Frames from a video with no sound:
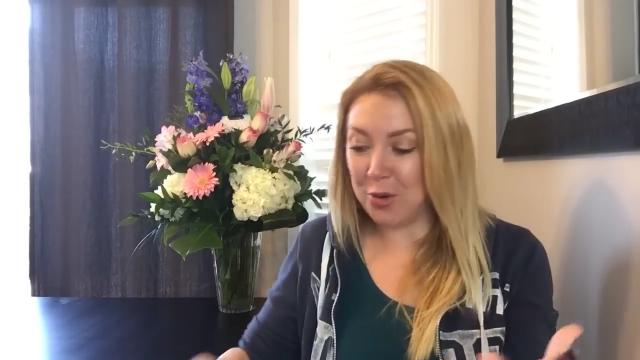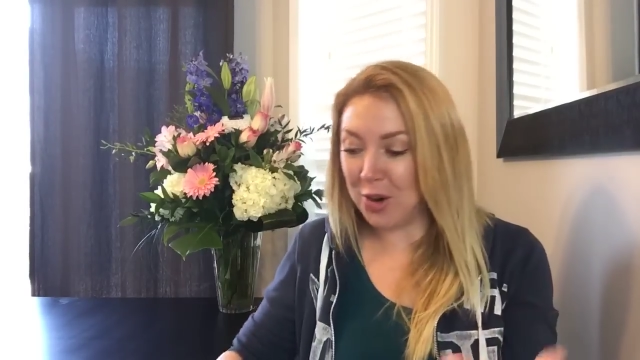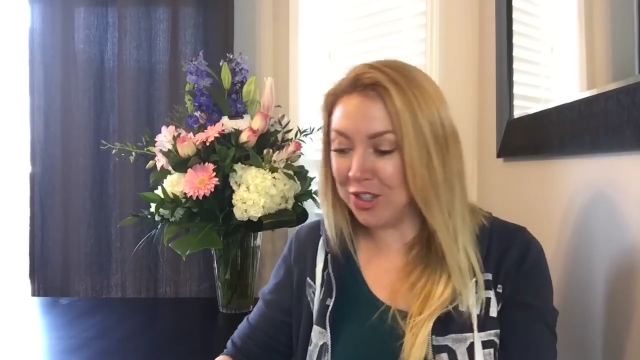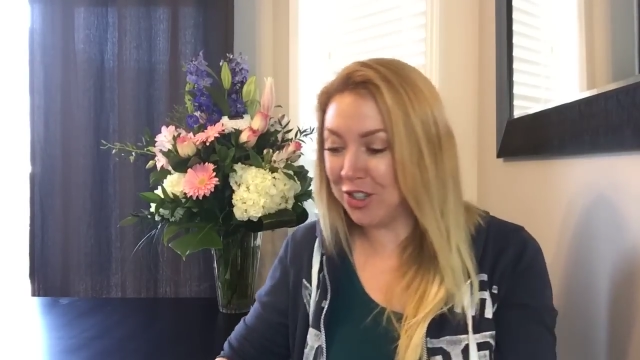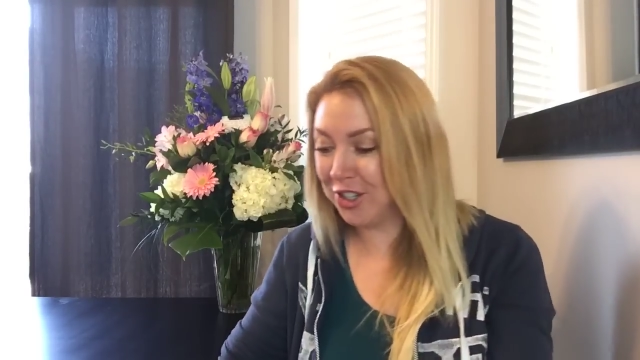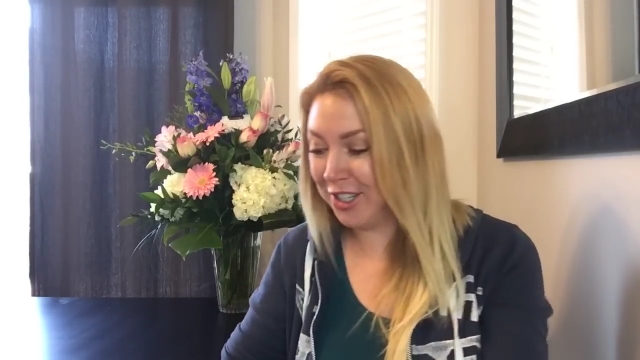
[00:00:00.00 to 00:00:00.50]

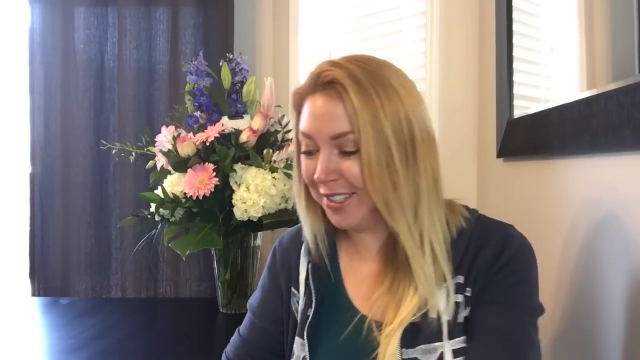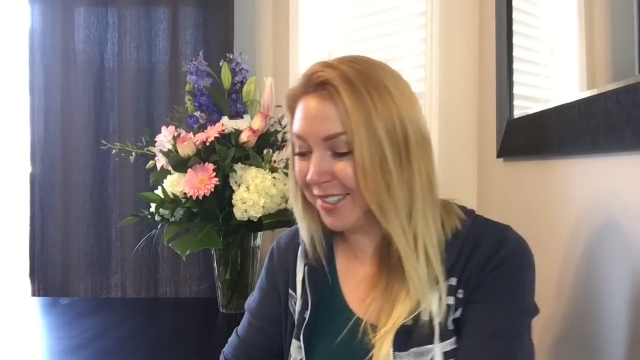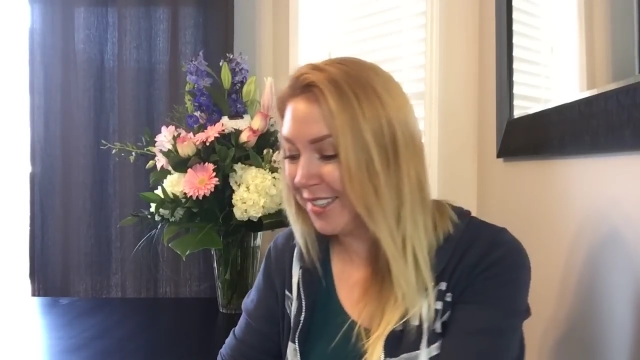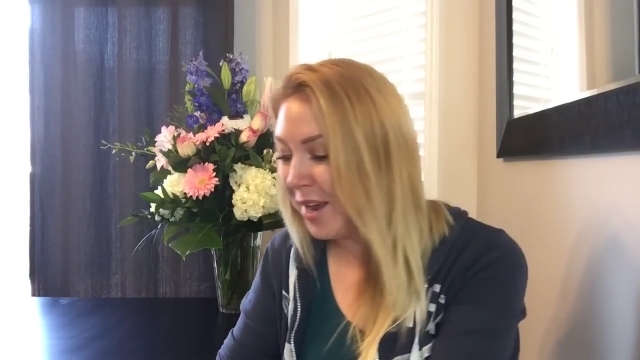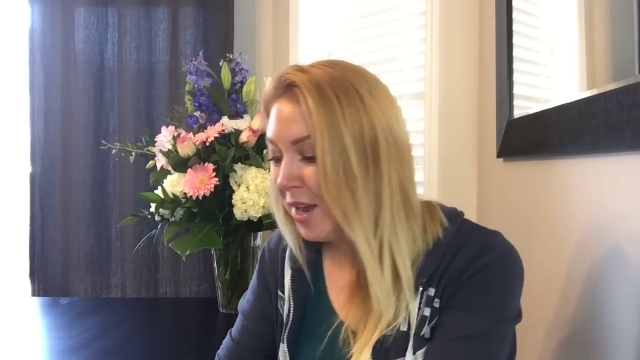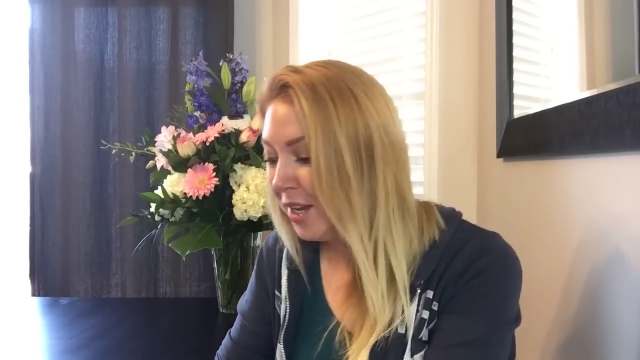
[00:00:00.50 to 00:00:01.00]

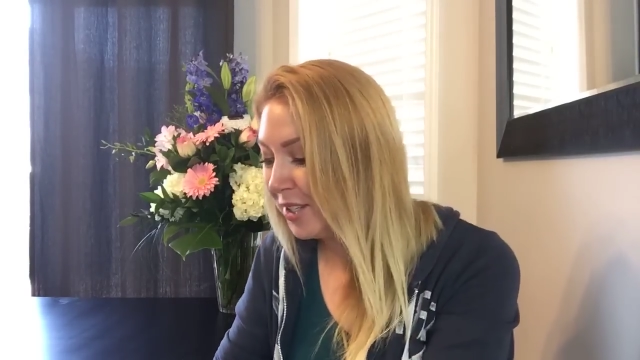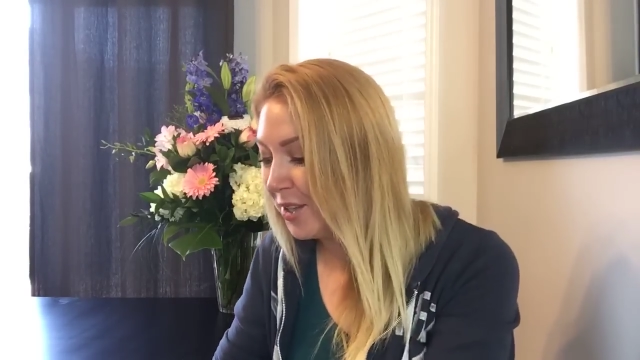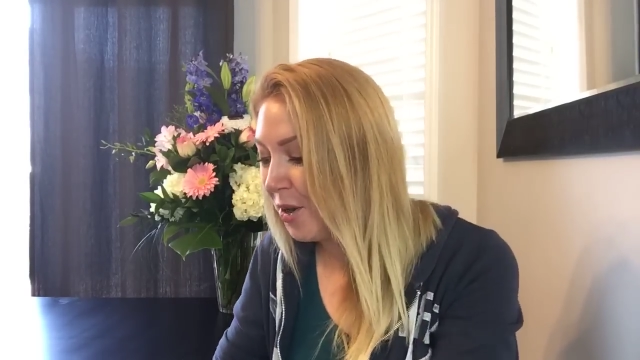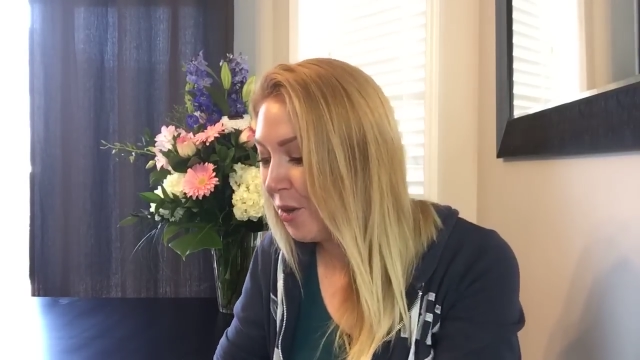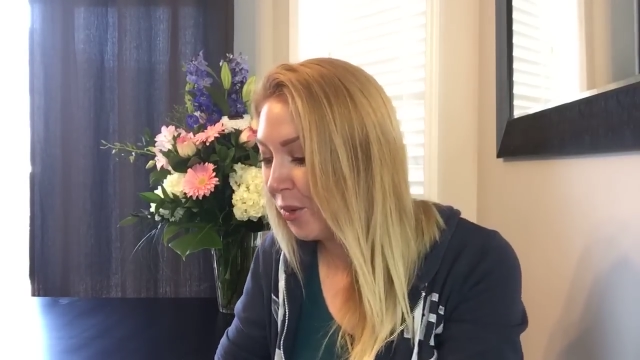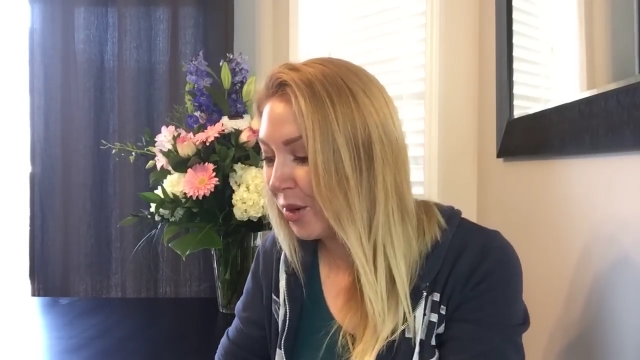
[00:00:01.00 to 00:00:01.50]
questions.
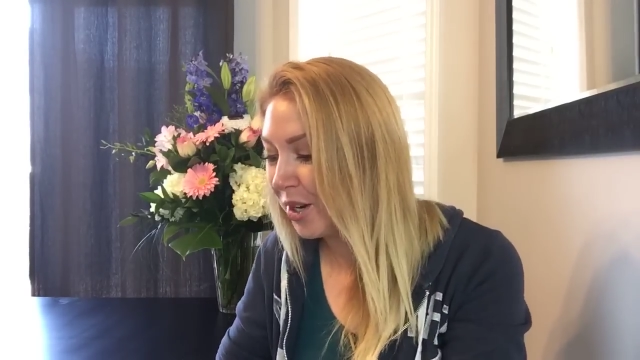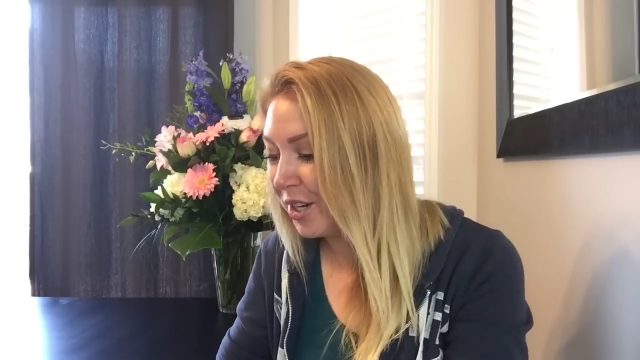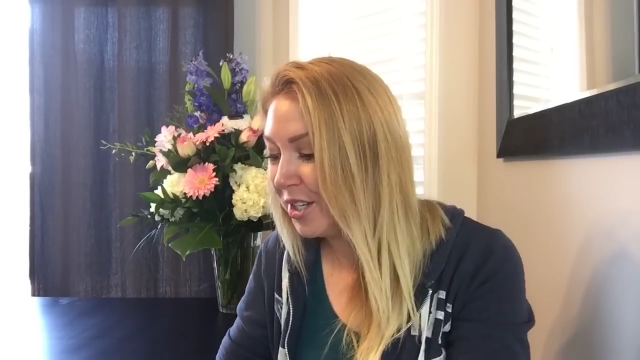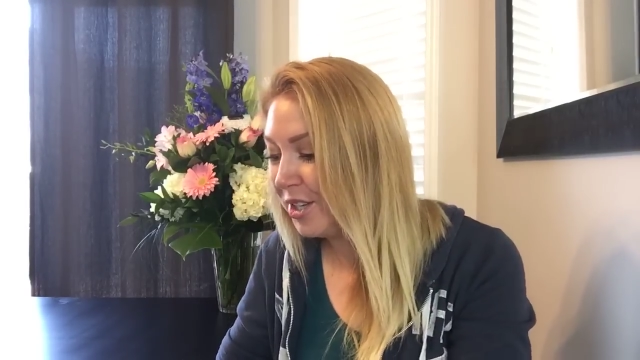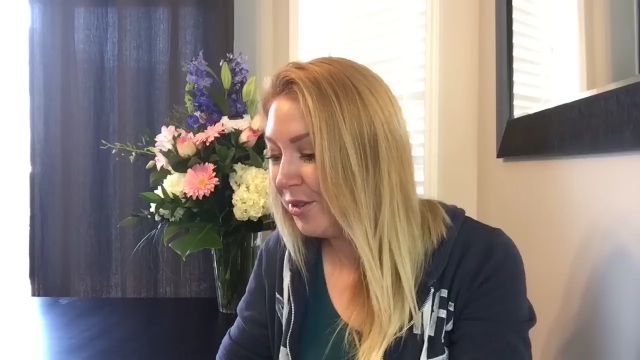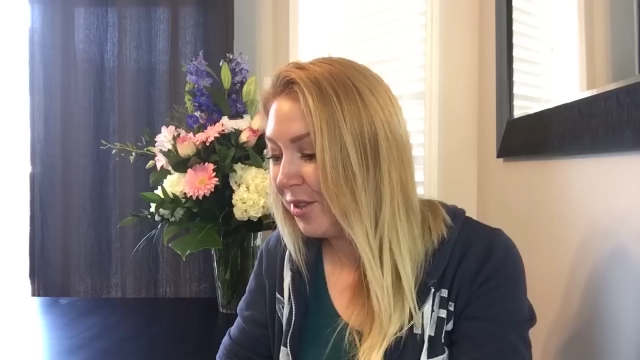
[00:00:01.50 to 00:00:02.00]
So we're
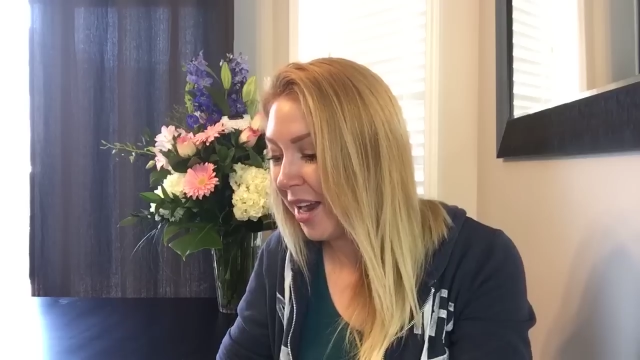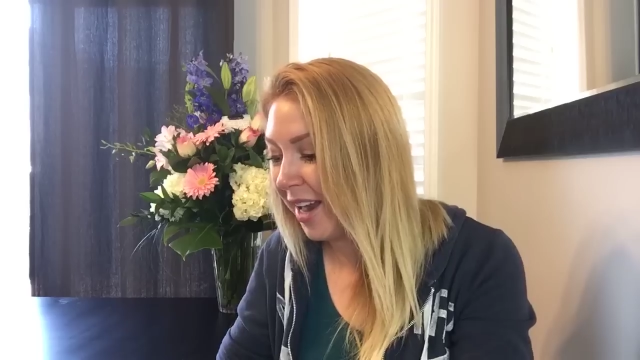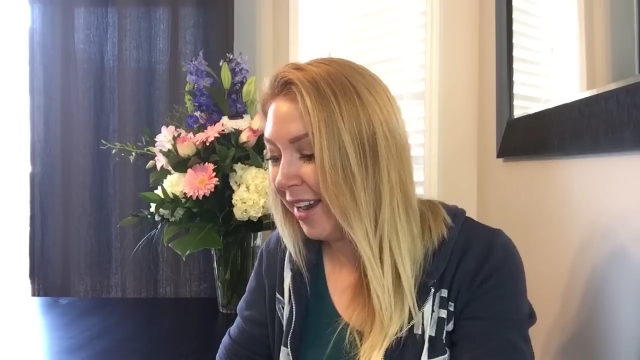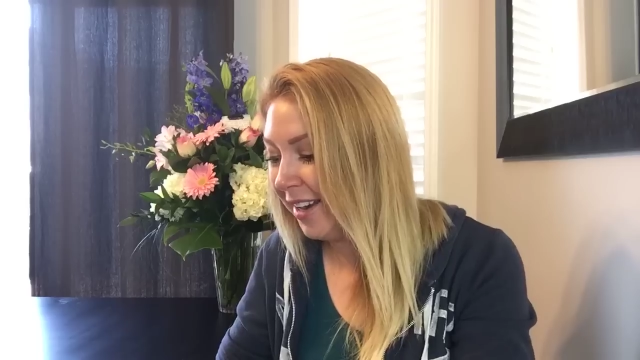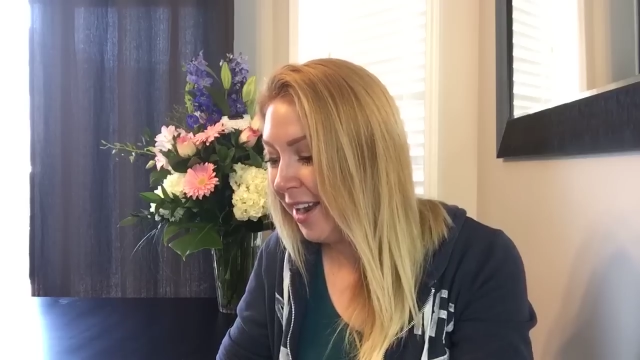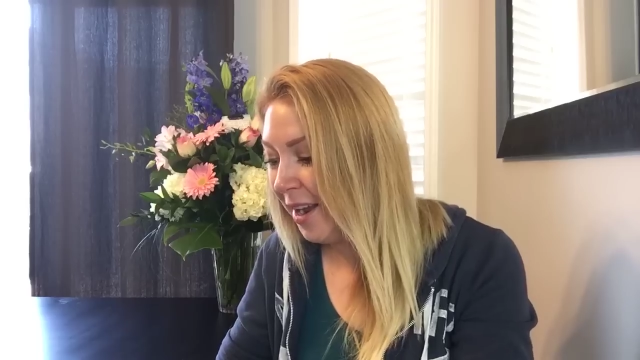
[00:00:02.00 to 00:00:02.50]
gonna do
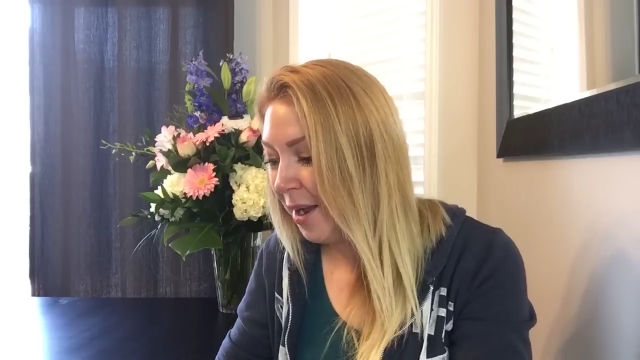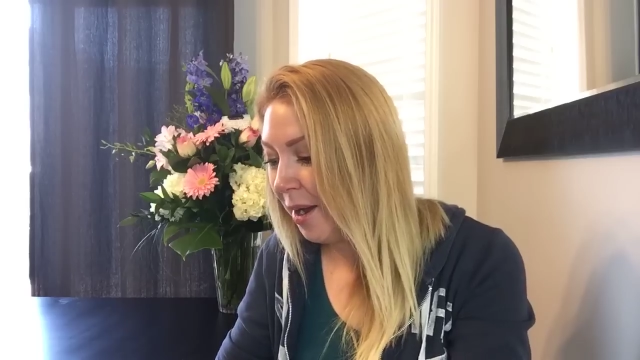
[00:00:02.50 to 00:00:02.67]
that.